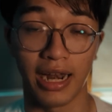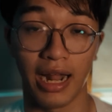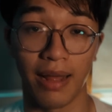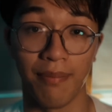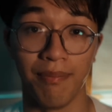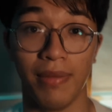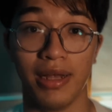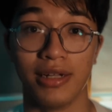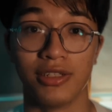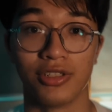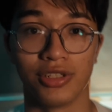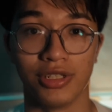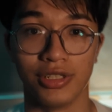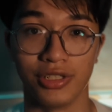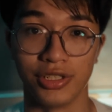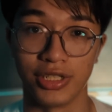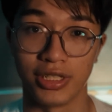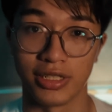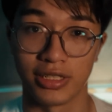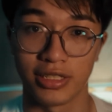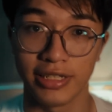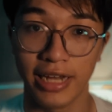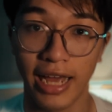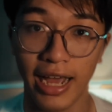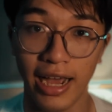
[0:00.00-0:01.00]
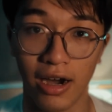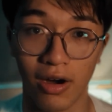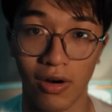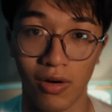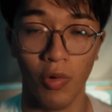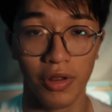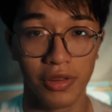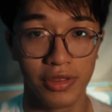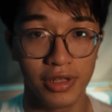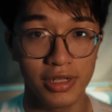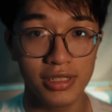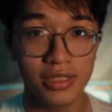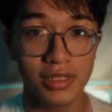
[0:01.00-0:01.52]
I mentioned just now?
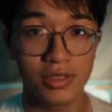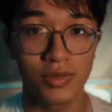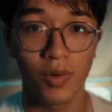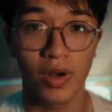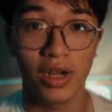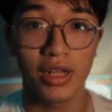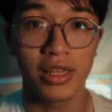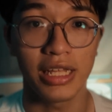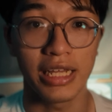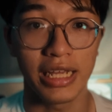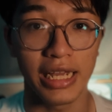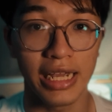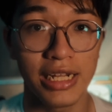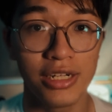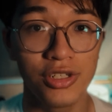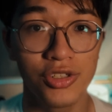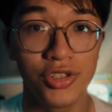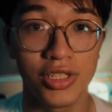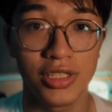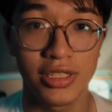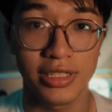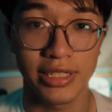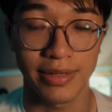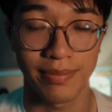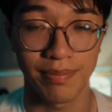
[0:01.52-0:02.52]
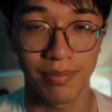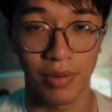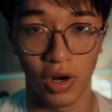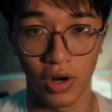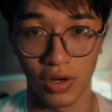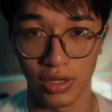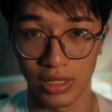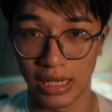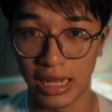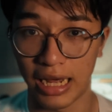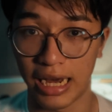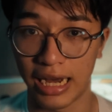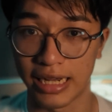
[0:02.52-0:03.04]
Well, this is where the interesting
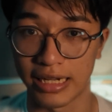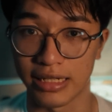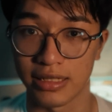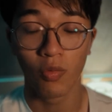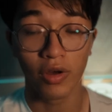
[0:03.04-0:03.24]
part lies.